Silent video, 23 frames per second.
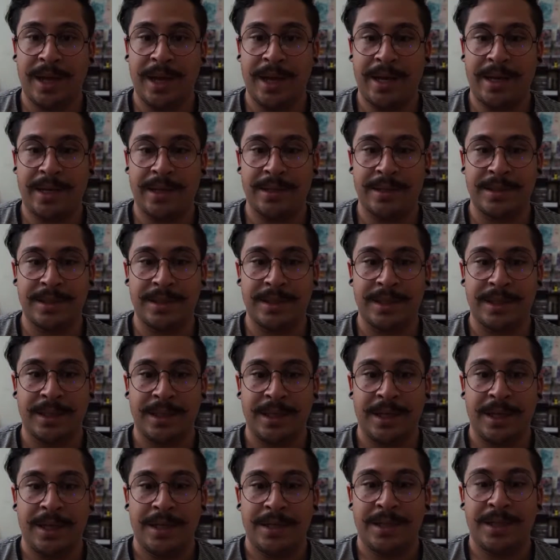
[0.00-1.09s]
and
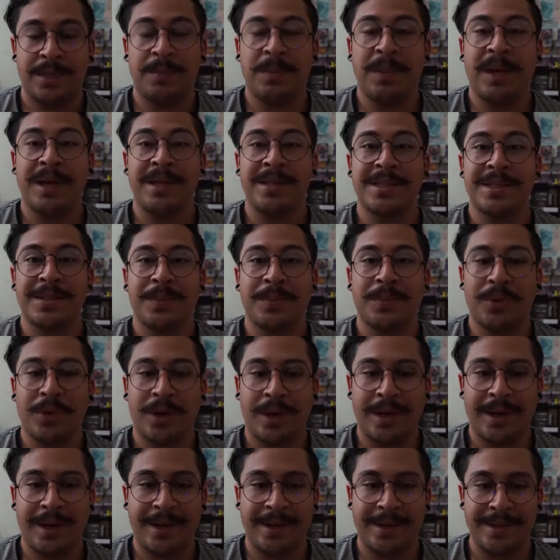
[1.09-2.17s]
to my
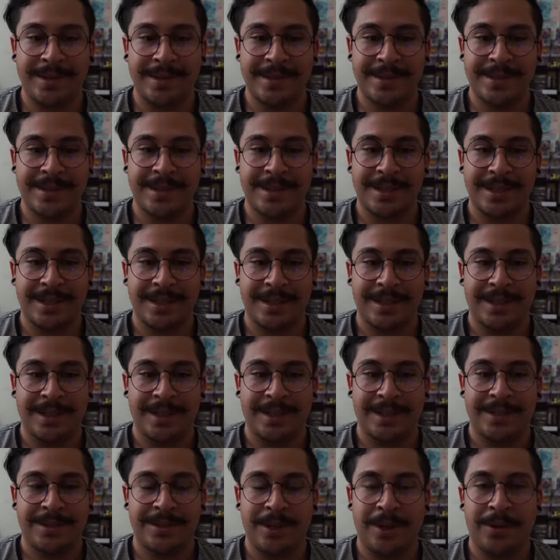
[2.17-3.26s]
surprise,
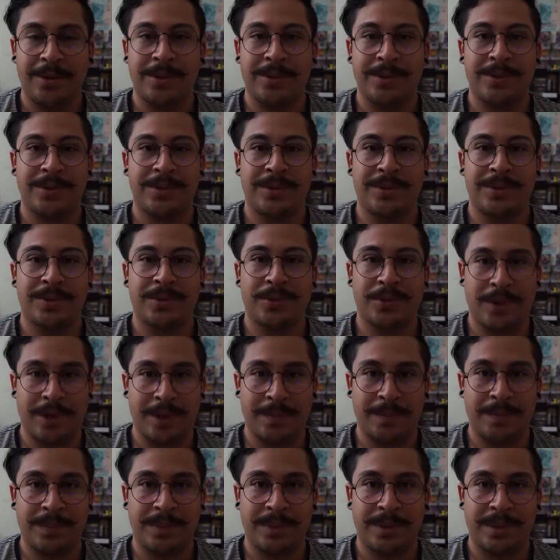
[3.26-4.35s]
Donald
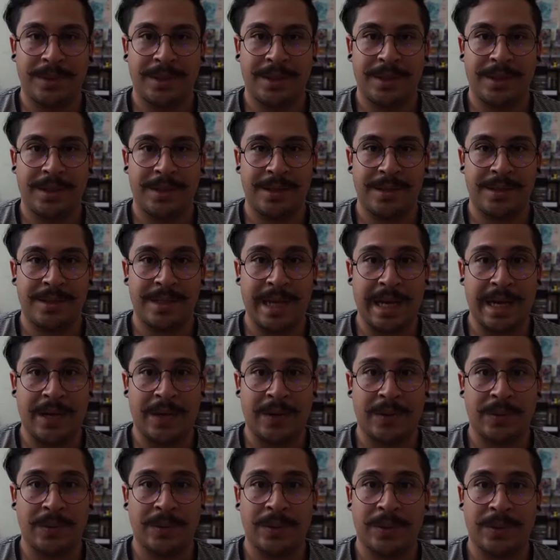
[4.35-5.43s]
Trump is
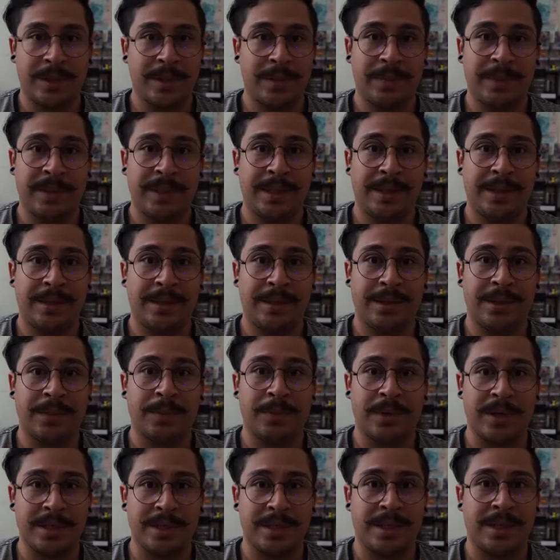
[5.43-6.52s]
now going to be the
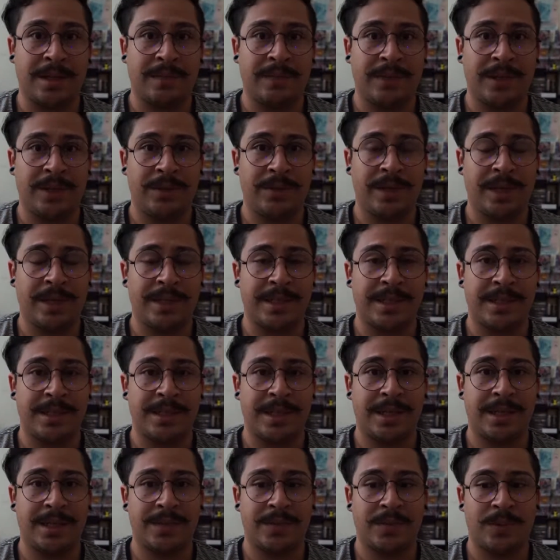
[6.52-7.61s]
president of the United
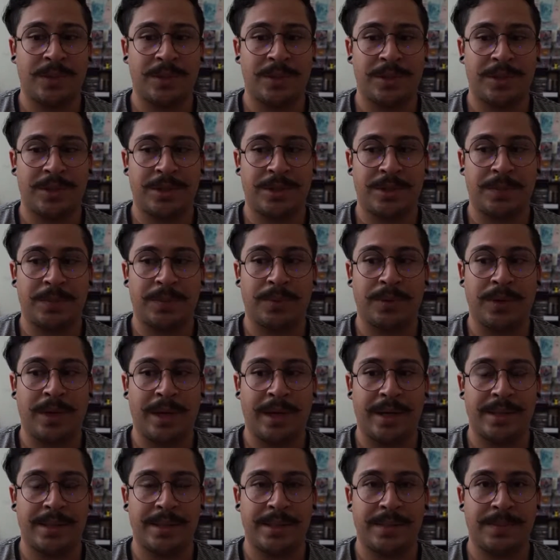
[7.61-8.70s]
States, which
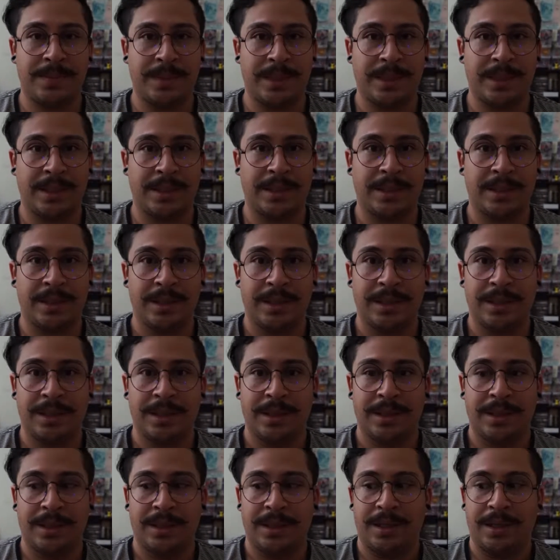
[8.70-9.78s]
surprised me
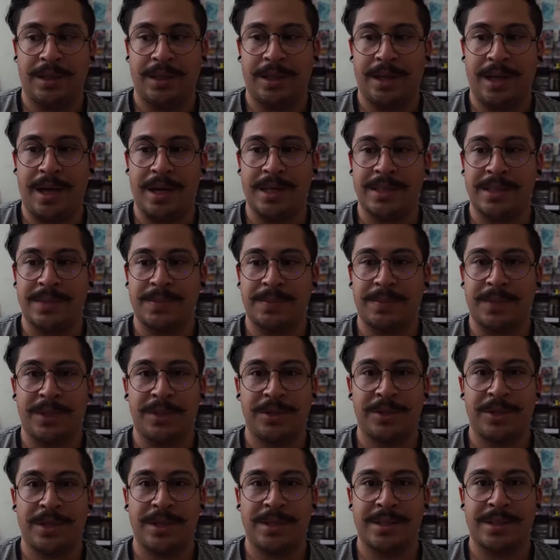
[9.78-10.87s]
as
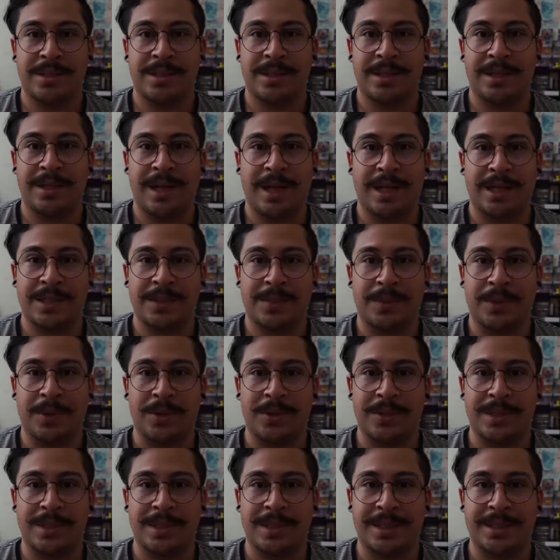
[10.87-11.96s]
much as the next
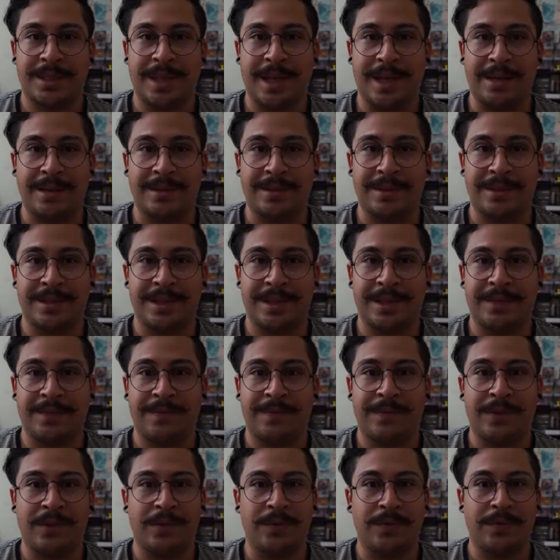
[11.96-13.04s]
person that didn't
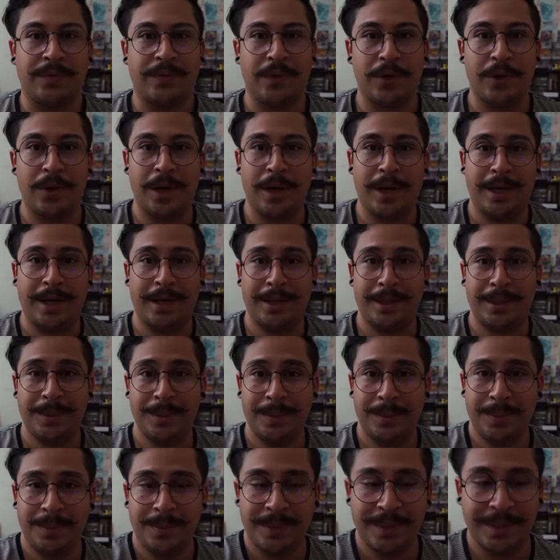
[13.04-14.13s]
vote for
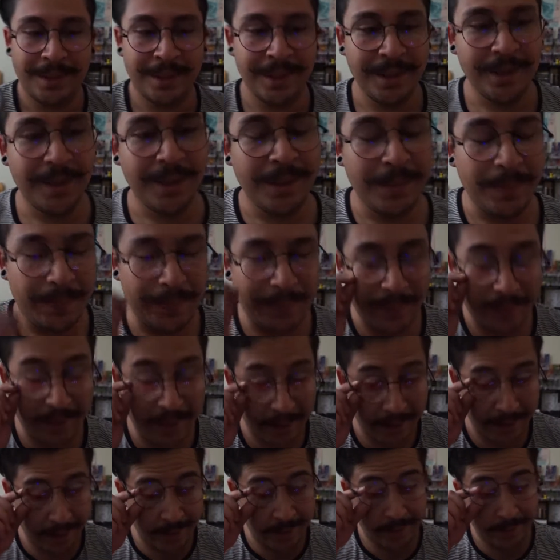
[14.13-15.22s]
him. But,